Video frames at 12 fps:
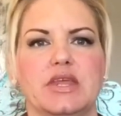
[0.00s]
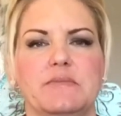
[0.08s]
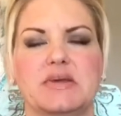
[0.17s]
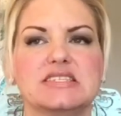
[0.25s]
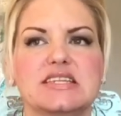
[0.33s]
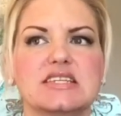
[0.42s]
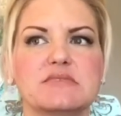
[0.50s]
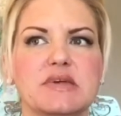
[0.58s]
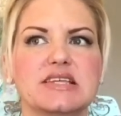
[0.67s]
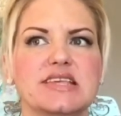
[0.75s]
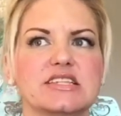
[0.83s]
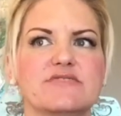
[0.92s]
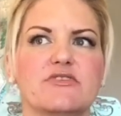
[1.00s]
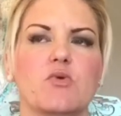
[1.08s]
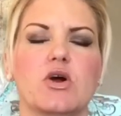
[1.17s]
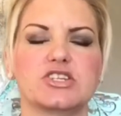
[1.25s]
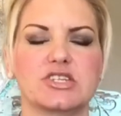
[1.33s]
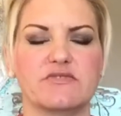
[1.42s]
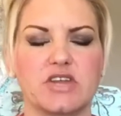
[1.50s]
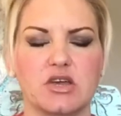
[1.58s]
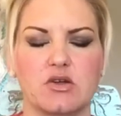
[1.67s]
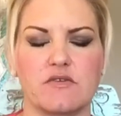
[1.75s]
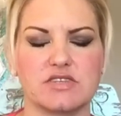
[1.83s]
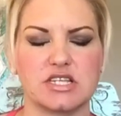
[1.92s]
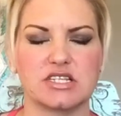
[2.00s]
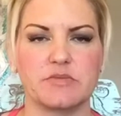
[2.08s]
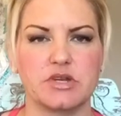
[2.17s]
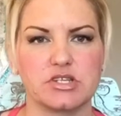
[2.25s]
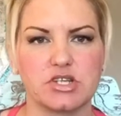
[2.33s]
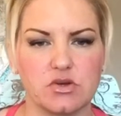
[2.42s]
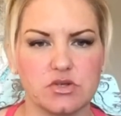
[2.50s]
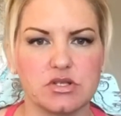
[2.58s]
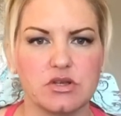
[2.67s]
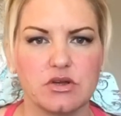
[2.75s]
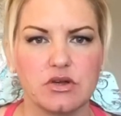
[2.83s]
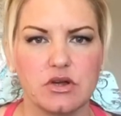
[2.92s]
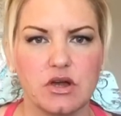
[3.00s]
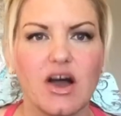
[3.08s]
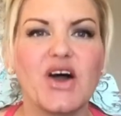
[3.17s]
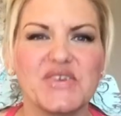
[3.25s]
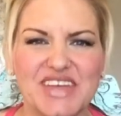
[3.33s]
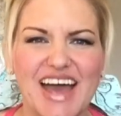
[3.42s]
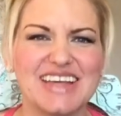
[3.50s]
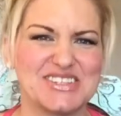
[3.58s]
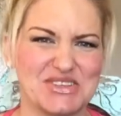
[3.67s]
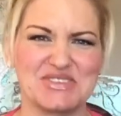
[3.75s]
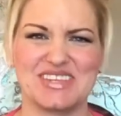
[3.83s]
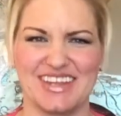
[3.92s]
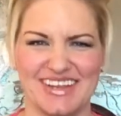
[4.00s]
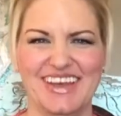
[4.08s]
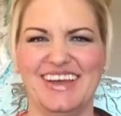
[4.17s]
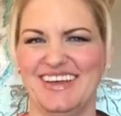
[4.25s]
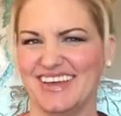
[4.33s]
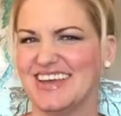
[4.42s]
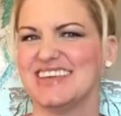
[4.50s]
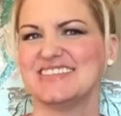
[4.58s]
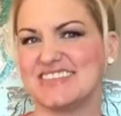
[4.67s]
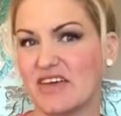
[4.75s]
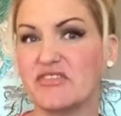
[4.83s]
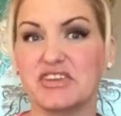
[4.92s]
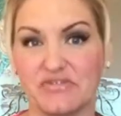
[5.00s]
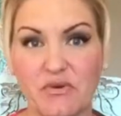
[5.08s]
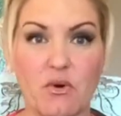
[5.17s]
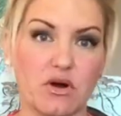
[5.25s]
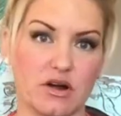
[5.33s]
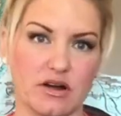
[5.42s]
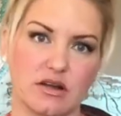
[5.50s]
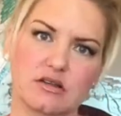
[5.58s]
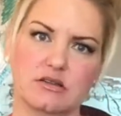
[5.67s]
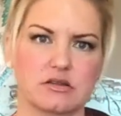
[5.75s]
because it doesn't make sense if you're watching the video and all of a sudden somebody just goes, "Oh yeah, Susan, 74.